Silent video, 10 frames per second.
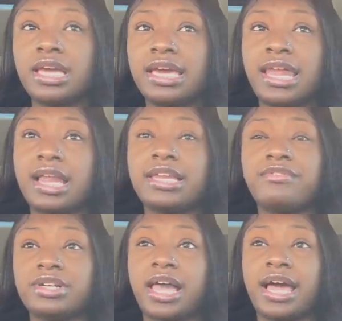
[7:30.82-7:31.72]
And I
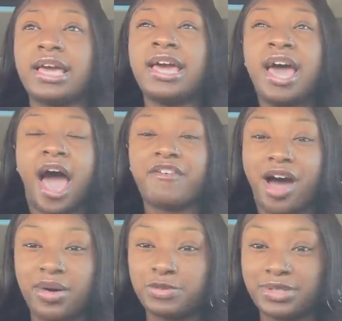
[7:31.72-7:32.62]
never, like, I've
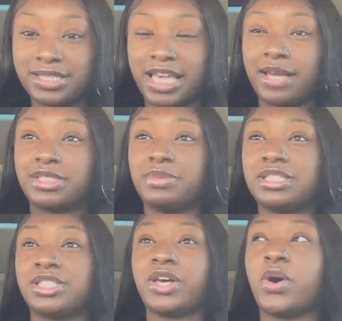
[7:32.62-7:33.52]
always been the type to be
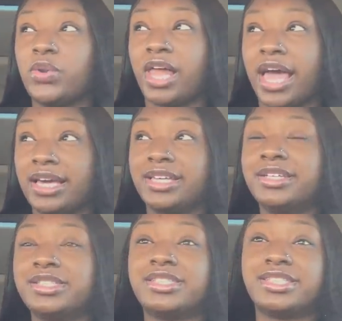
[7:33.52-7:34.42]
so, like,
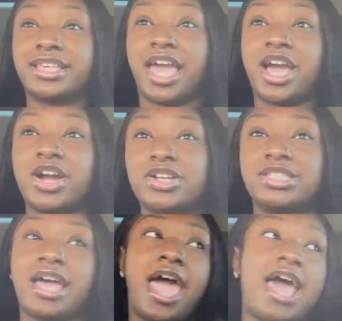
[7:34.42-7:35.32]
scared
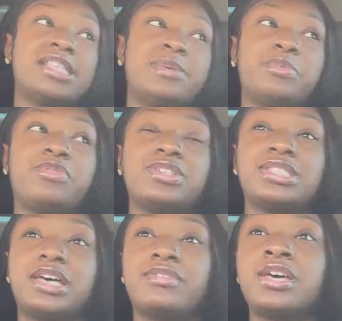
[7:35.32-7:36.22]
to ask people for
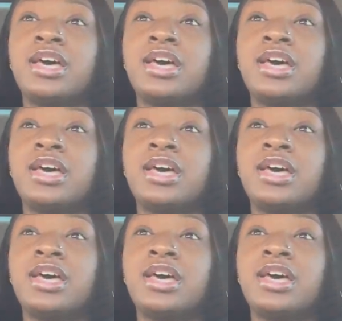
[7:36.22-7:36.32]
stuff.